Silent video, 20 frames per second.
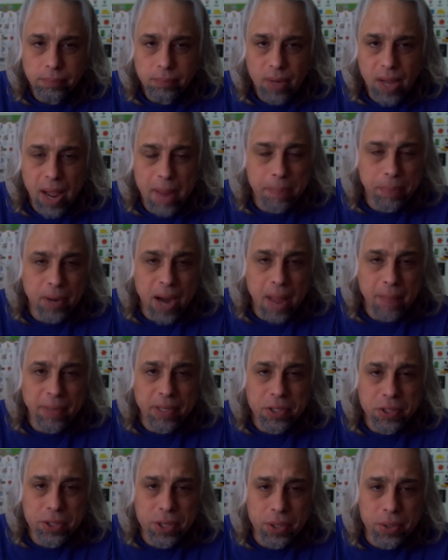I
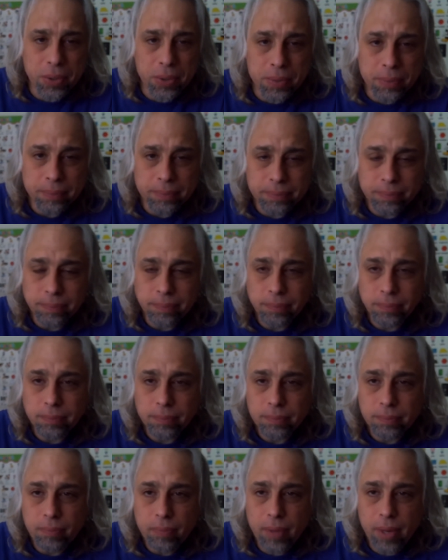promise you,
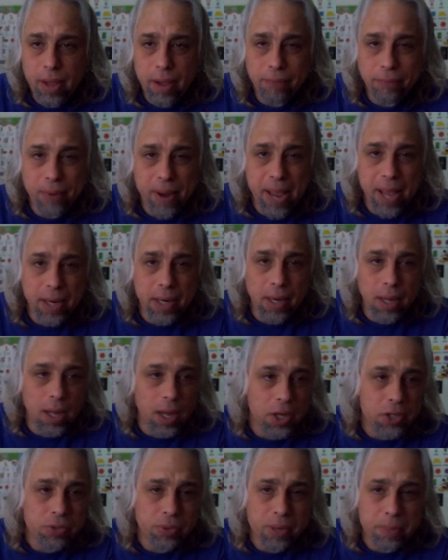if we had
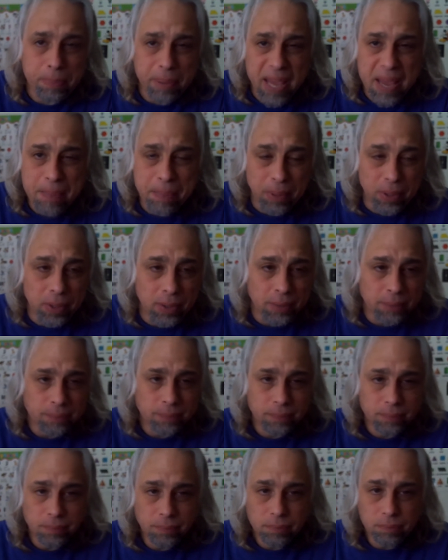100 people
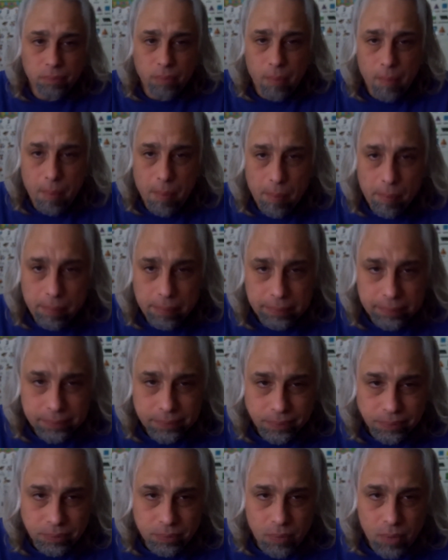
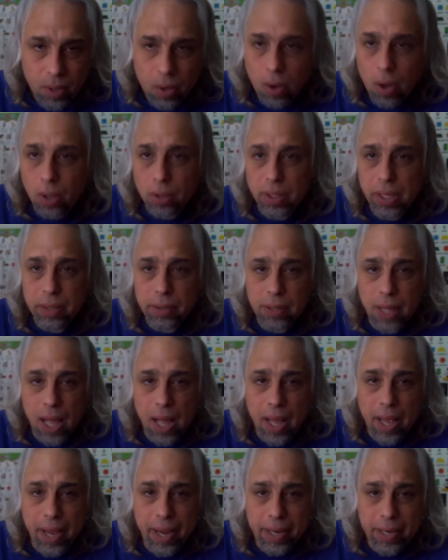all in
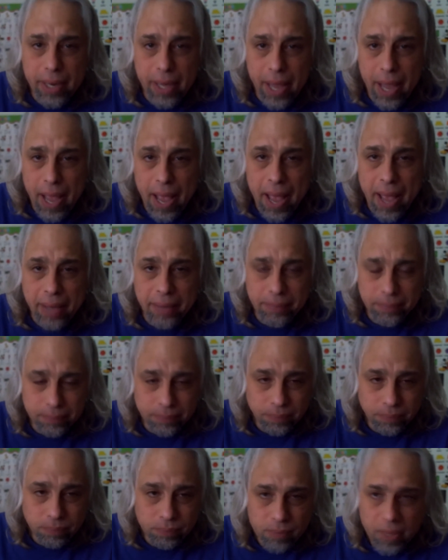line at
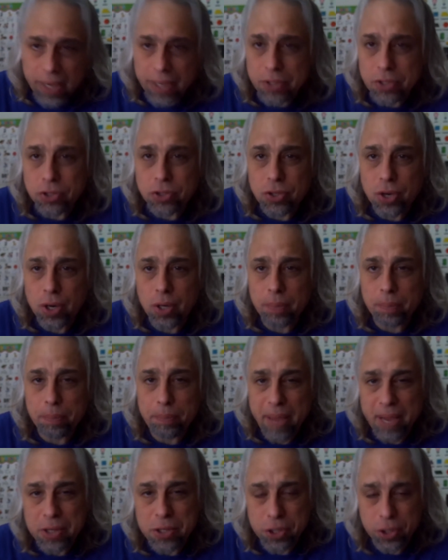insert
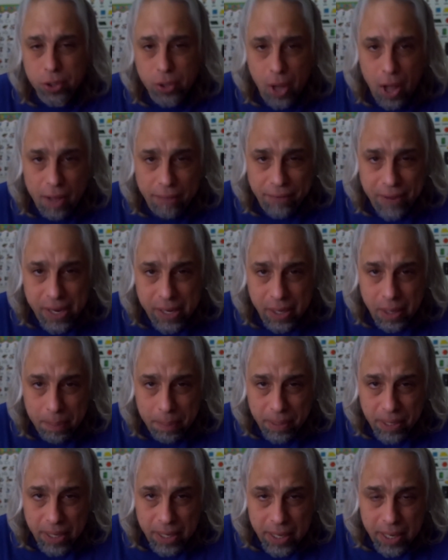major coffee
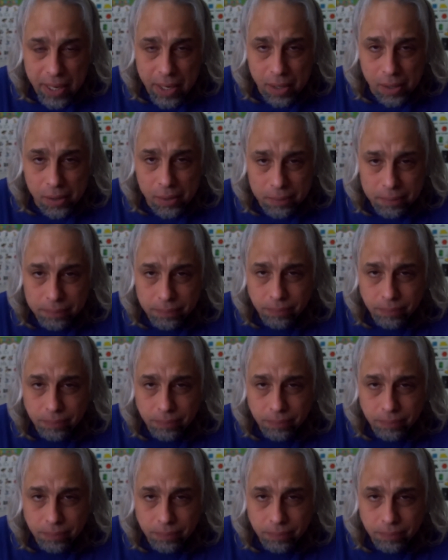company here,